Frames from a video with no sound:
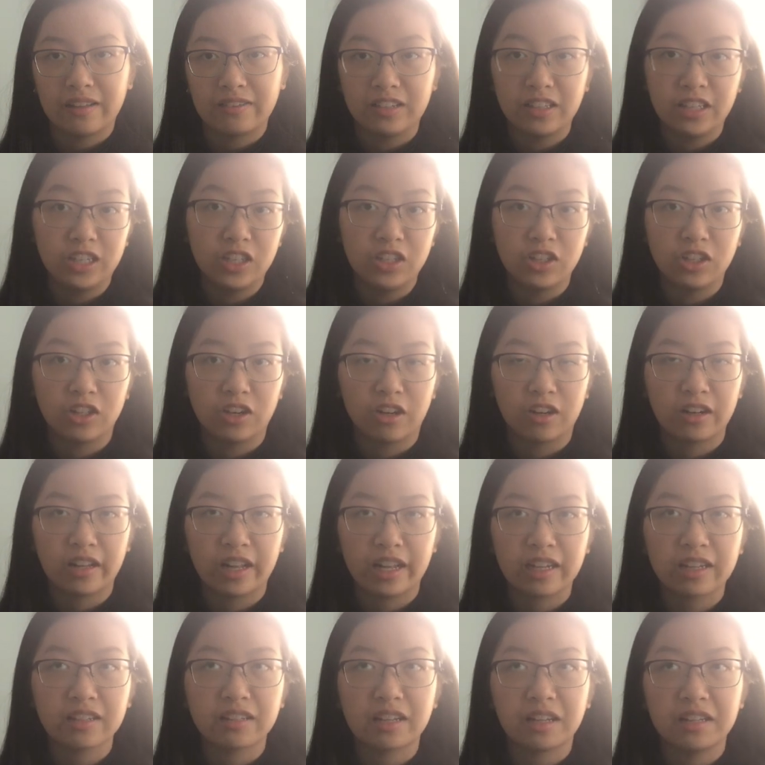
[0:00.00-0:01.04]
children are
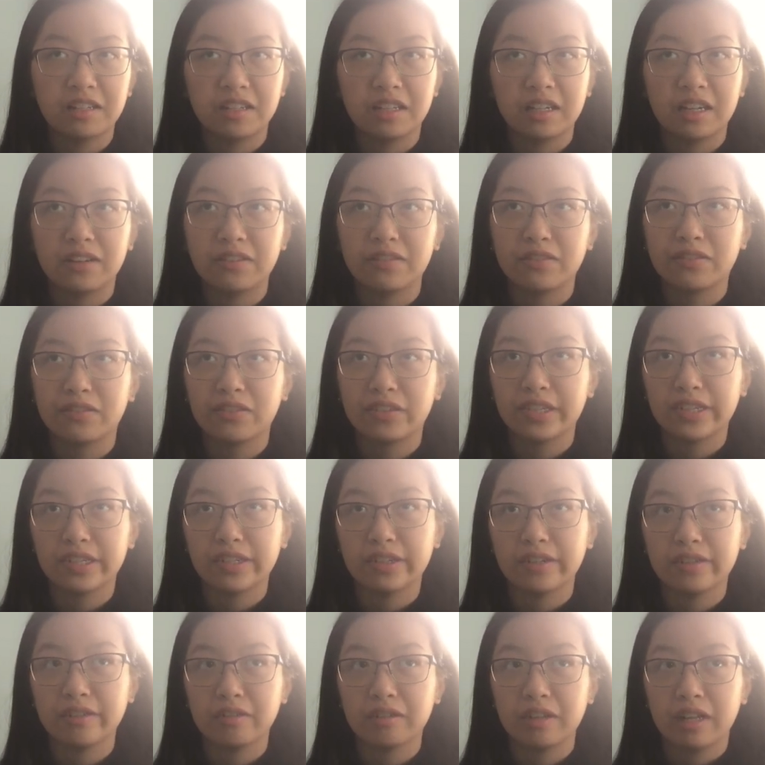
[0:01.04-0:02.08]
like sensitive
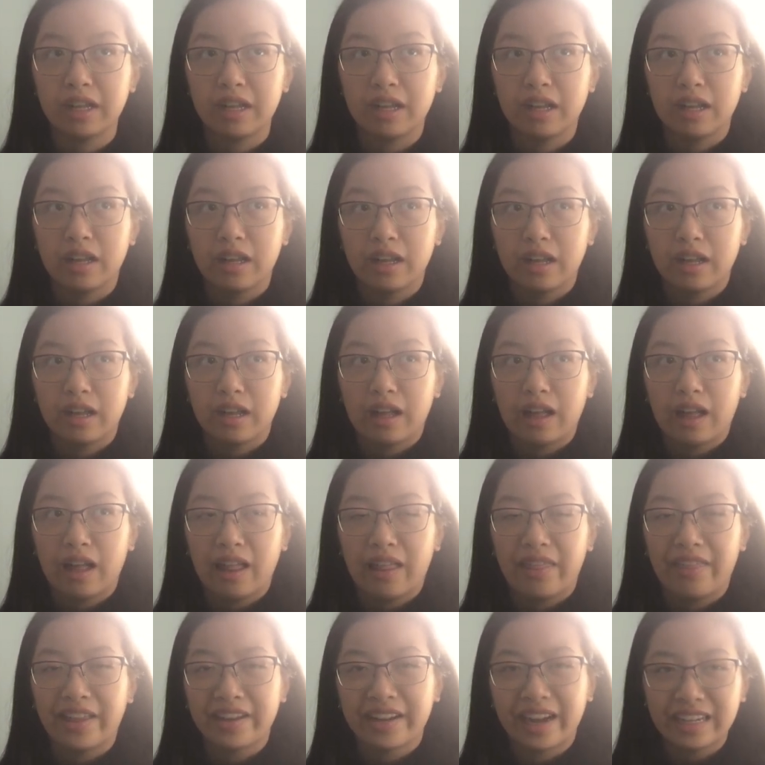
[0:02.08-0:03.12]
to
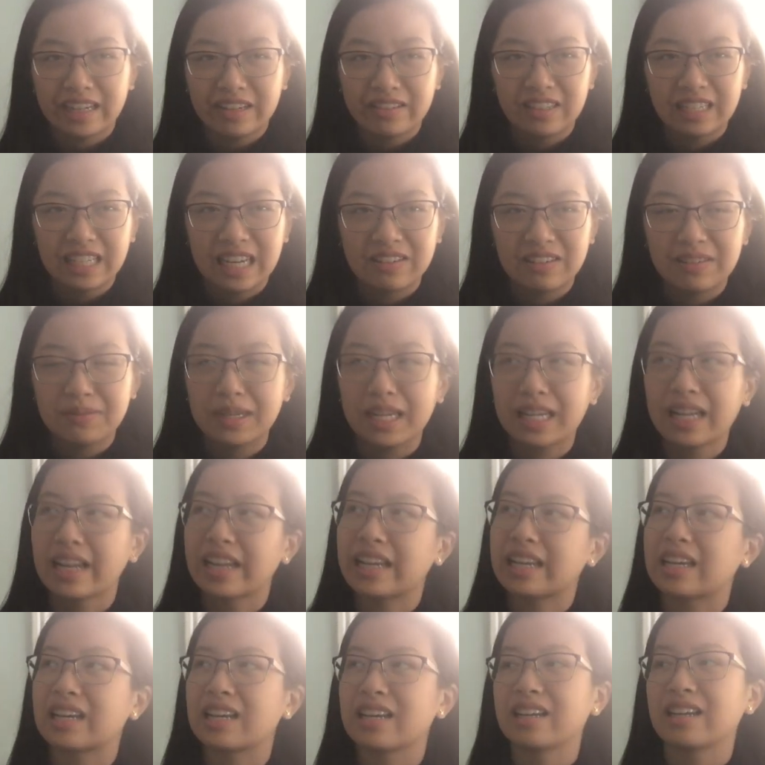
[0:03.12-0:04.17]
that kind of stuff, I mean,
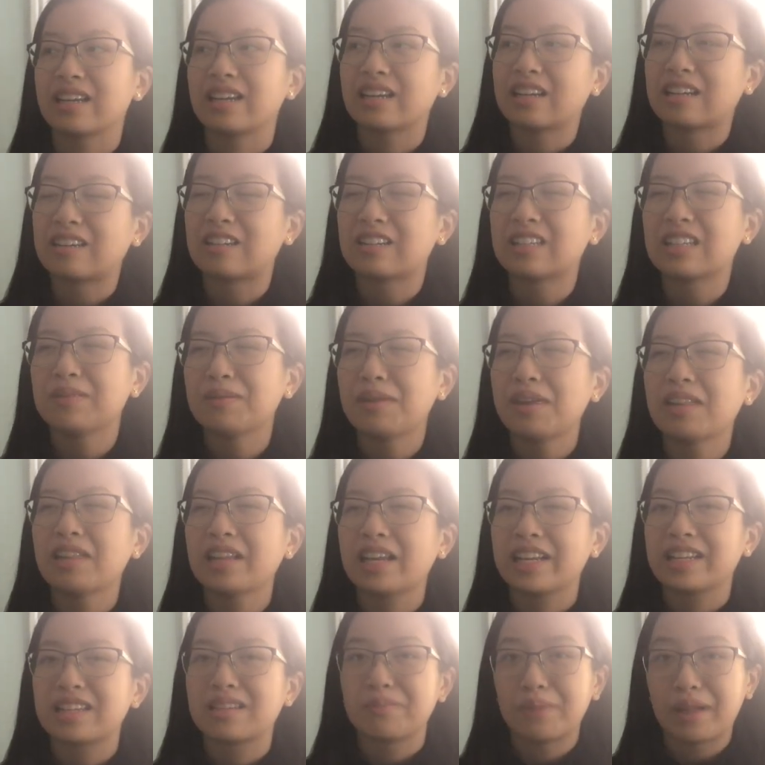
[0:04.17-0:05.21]
like
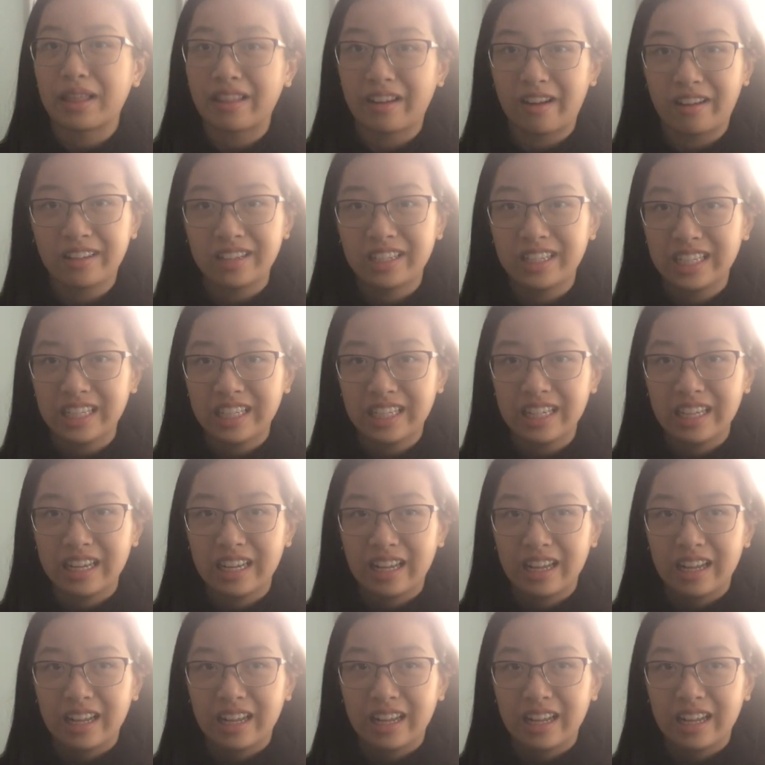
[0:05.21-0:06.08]
ultimately it's mythology.